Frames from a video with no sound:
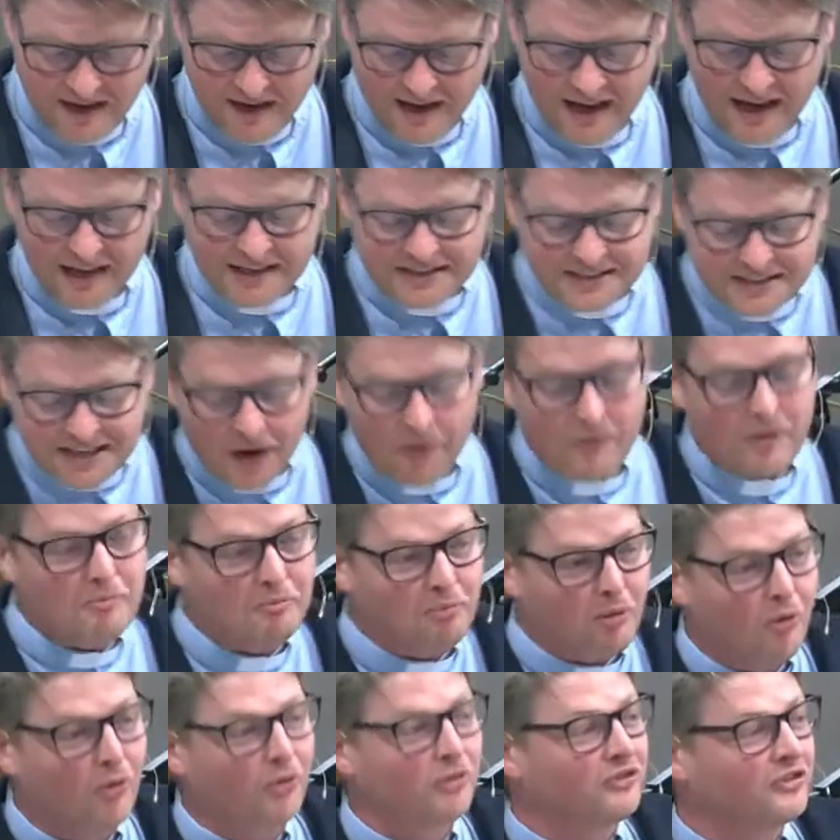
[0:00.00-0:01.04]
It's so
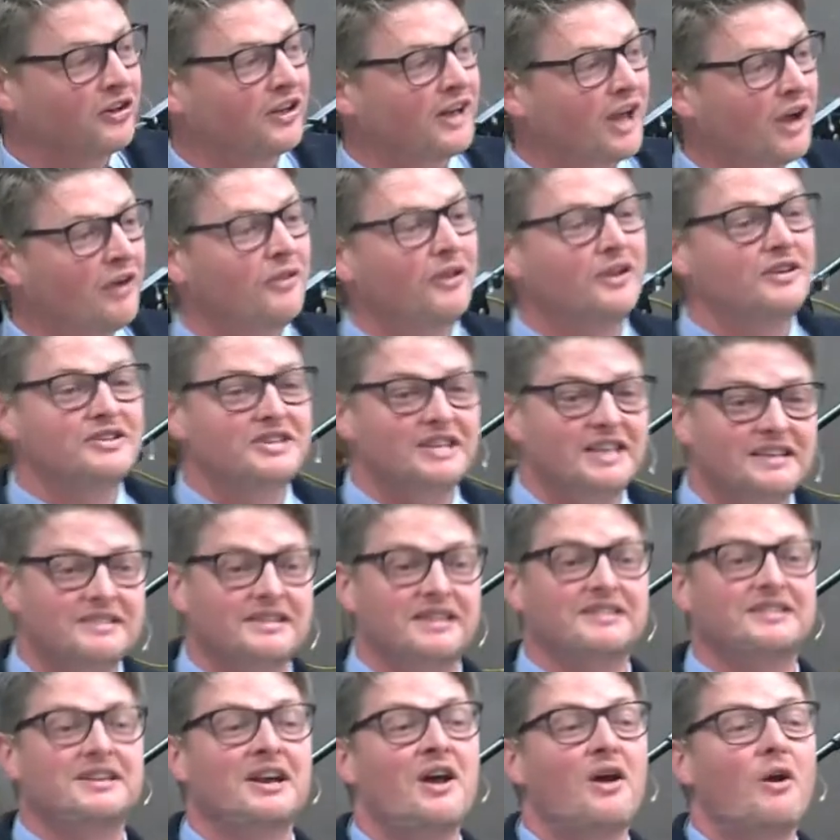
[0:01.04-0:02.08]
important to know that
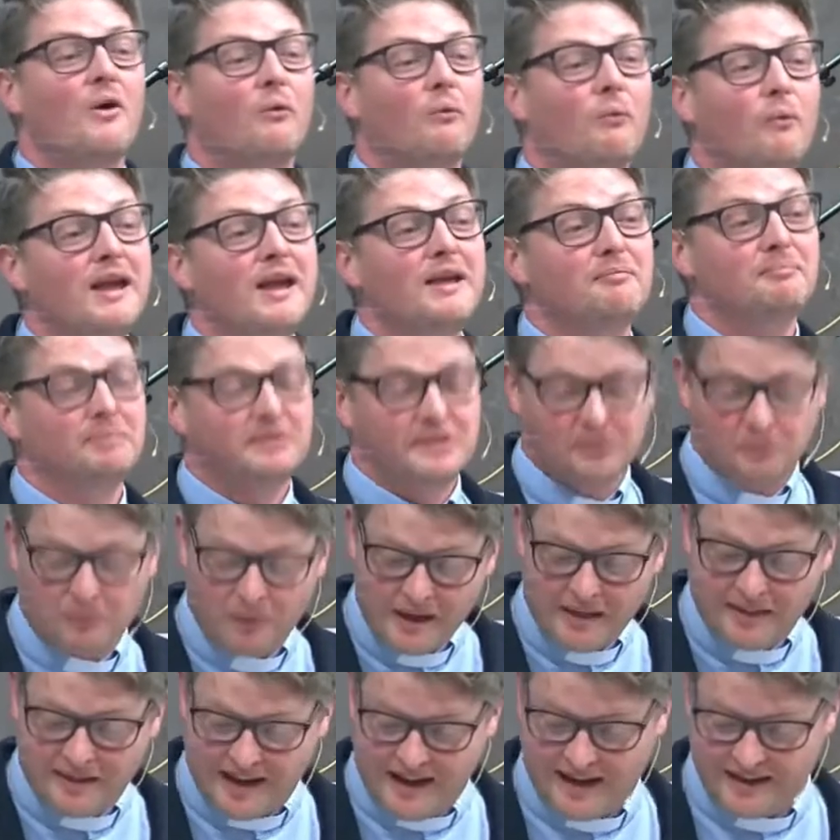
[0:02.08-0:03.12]
Jesus weeps
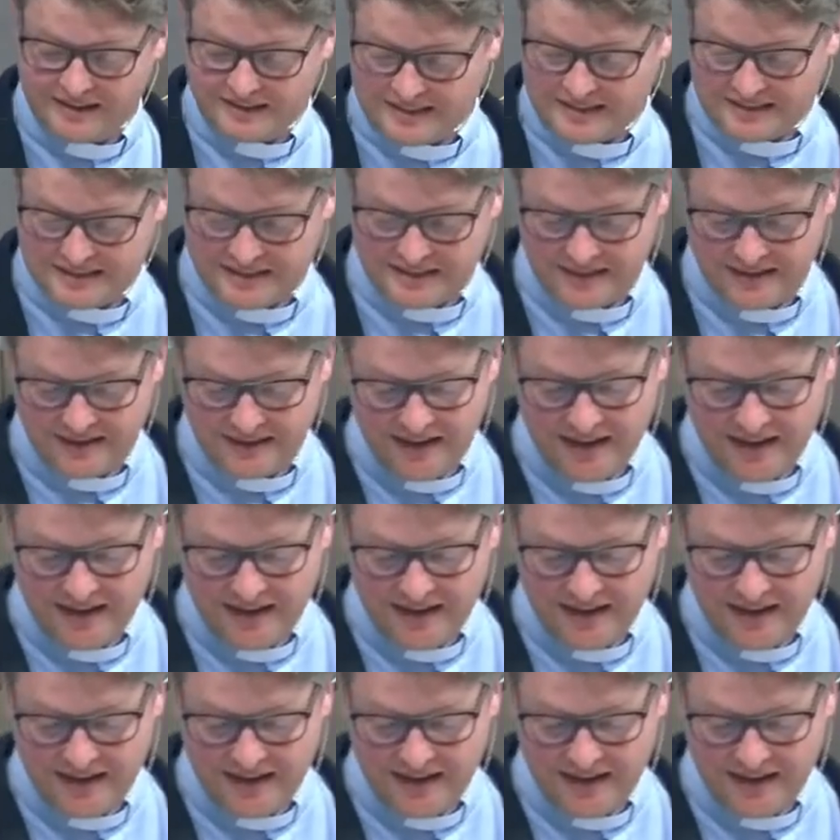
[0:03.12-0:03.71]
with us.